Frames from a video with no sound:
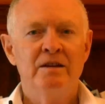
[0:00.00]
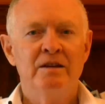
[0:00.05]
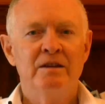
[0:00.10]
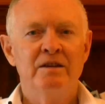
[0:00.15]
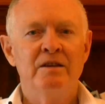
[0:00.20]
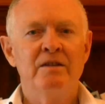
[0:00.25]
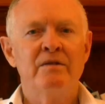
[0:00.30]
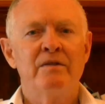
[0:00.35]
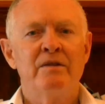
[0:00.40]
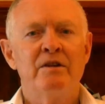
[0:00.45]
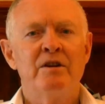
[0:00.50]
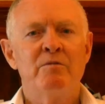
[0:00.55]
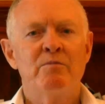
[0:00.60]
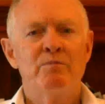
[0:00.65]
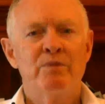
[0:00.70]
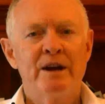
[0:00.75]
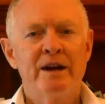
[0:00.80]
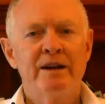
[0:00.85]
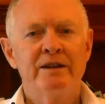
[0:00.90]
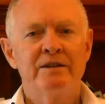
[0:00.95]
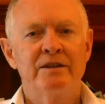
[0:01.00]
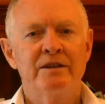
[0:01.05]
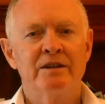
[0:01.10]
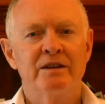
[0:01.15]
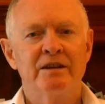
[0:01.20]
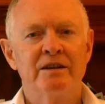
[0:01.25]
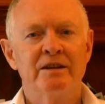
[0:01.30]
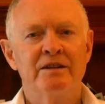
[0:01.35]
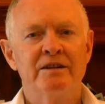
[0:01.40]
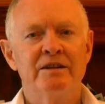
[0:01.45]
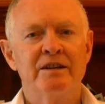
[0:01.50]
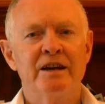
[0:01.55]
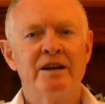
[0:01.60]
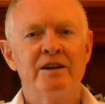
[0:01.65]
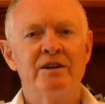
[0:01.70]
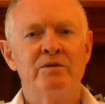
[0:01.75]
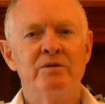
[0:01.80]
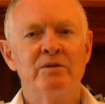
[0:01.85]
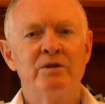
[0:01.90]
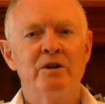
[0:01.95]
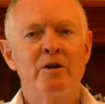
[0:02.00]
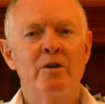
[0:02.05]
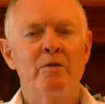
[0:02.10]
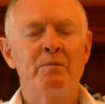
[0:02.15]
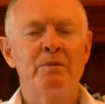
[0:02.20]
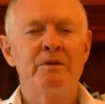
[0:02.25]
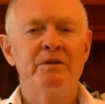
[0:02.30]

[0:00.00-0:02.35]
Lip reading: You're very practical and down to earth,